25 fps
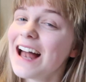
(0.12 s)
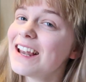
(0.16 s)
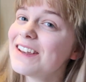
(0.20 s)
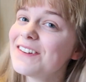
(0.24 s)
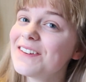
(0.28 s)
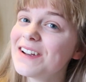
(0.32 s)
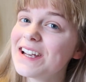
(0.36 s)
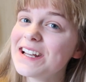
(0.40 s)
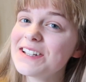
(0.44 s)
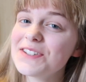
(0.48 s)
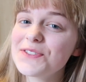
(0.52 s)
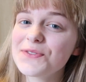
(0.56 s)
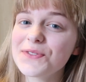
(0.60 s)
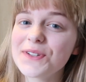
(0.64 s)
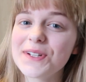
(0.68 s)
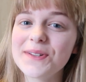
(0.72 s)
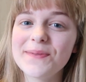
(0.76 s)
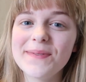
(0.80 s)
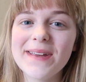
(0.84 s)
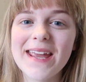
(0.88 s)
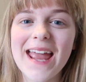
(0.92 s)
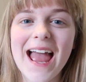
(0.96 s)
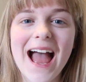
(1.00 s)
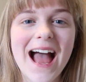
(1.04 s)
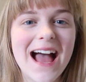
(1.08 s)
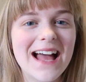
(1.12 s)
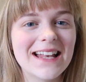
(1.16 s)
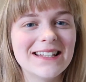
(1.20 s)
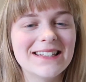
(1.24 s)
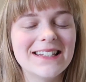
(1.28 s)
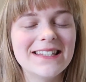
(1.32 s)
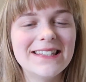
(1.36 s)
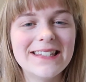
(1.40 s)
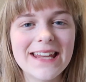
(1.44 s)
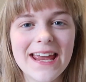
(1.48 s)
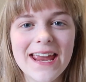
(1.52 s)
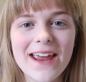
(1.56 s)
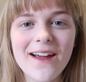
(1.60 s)
Hello, it's Ruby, and
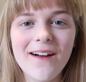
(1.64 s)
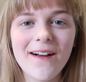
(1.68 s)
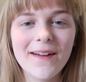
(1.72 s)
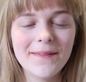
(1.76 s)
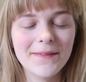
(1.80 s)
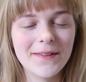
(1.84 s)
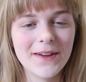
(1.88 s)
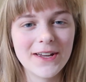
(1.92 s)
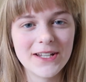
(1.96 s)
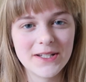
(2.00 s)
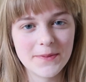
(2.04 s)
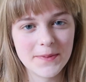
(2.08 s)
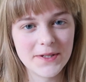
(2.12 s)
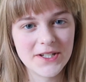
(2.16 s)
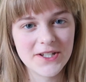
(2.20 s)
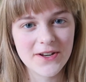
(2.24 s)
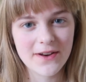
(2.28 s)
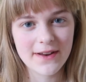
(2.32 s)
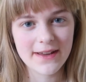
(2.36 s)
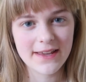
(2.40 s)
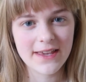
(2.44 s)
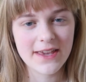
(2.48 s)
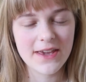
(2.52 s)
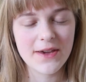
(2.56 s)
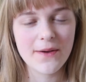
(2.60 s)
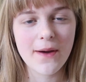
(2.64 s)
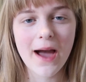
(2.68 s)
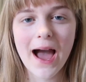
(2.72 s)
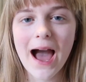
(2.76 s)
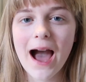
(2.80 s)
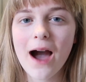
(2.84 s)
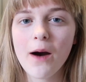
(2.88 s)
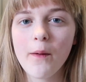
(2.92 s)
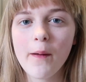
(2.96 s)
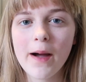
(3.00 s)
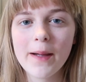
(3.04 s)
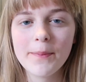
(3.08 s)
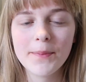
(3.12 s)
today I'm going to be showing you
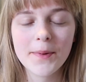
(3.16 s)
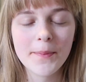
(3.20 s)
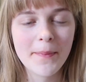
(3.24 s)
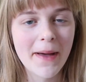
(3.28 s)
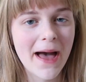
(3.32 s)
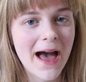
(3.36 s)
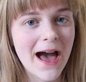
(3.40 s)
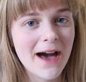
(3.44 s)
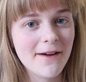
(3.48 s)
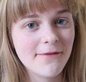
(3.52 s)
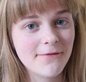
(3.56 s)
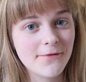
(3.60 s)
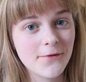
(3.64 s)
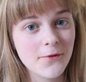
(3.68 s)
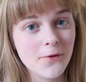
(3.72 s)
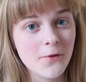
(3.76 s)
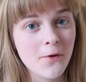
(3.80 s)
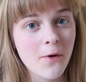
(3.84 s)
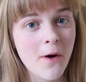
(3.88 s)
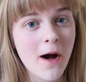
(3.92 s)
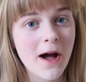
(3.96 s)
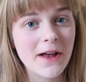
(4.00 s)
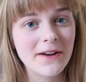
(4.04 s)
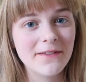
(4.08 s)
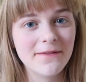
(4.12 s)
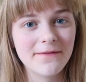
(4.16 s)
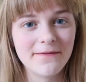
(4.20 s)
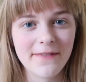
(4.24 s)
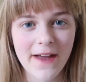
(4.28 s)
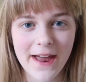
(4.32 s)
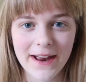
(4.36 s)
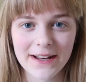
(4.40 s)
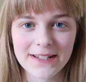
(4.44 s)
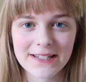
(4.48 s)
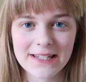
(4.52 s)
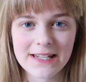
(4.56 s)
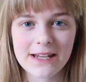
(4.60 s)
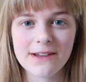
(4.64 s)
how I prepare for an
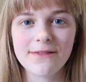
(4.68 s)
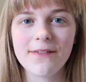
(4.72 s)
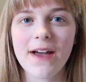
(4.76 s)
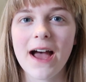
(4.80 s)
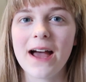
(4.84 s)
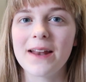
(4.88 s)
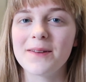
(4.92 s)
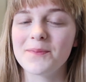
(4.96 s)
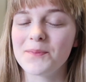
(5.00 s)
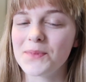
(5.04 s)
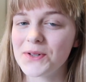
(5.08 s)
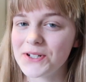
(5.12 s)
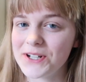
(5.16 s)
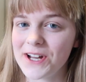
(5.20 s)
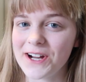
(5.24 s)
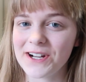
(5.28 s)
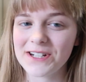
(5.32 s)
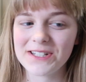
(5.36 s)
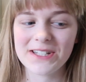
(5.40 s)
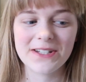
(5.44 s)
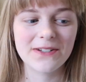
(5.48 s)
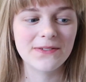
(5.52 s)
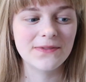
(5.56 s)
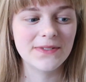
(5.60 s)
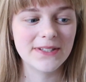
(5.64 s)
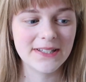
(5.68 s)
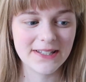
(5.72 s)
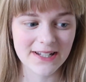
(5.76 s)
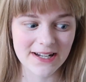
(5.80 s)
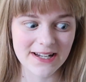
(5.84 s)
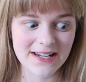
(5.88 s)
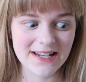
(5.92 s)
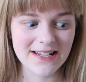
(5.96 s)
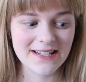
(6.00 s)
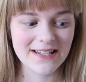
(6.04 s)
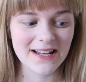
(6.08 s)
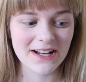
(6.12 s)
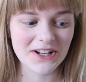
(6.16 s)
effective and productive
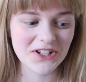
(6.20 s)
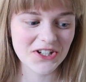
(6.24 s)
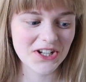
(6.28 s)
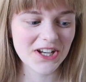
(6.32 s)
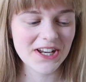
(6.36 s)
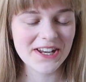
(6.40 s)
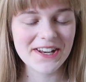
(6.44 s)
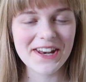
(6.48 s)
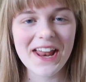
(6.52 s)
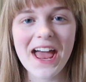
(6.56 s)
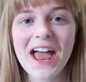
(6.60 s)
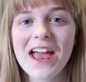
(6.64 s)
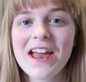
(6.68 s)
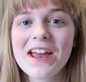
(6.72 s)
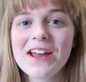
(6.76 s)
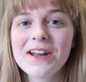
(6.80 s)
study session.